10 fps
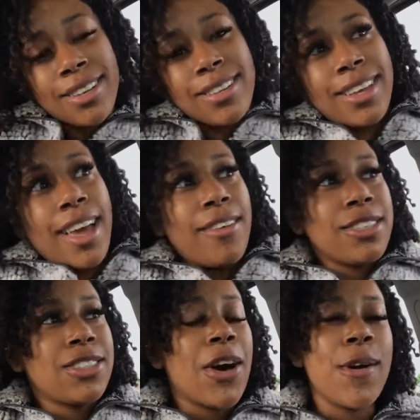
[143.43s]
Yeah,
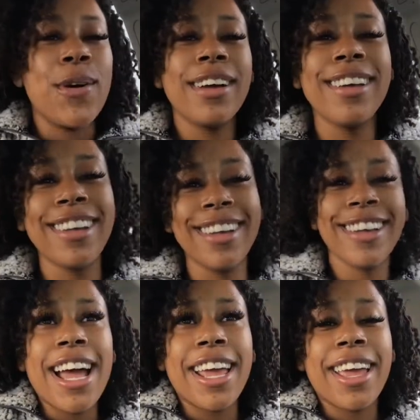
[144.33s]
so
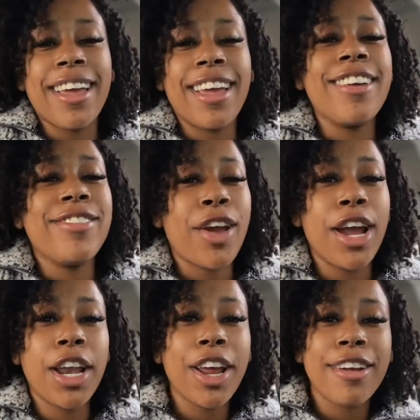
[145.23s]
I am
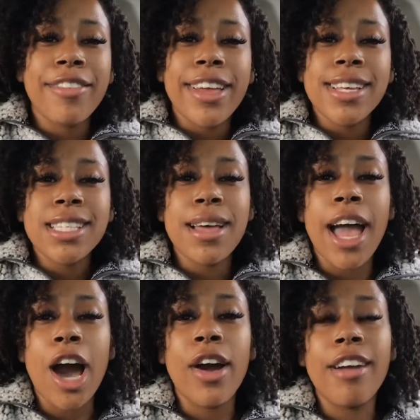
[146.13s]
very nervous.
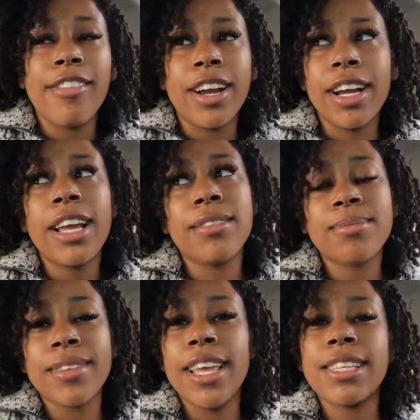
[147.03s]
However,
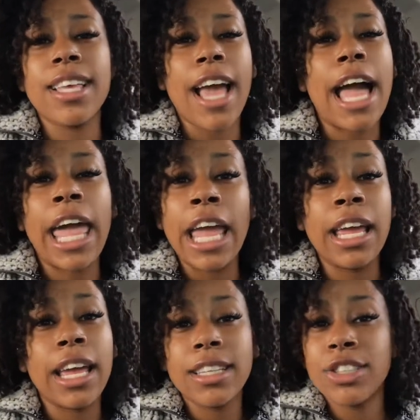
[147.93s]
I can't
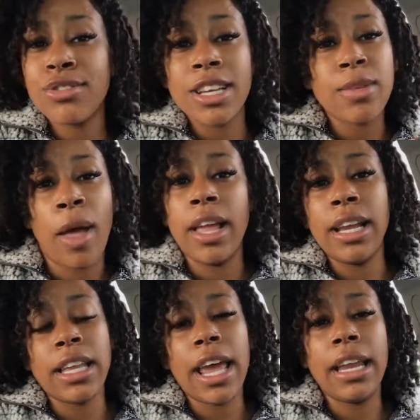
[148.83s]
stress about
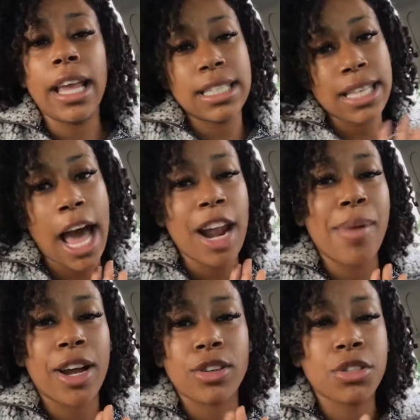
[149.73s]
anything that's out of
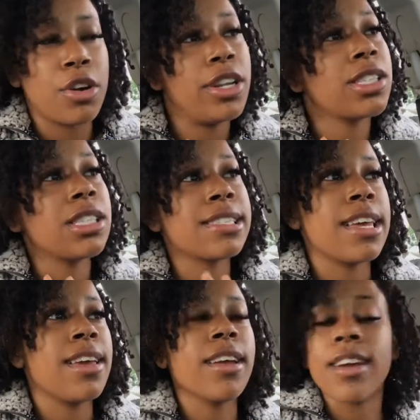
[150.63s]
my control. This is
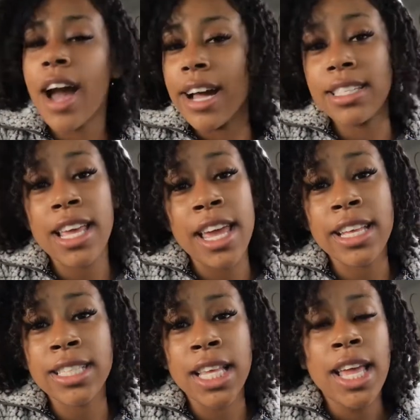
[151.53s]
in God's
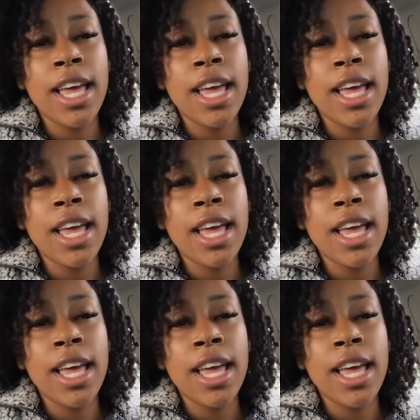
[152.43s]
hands.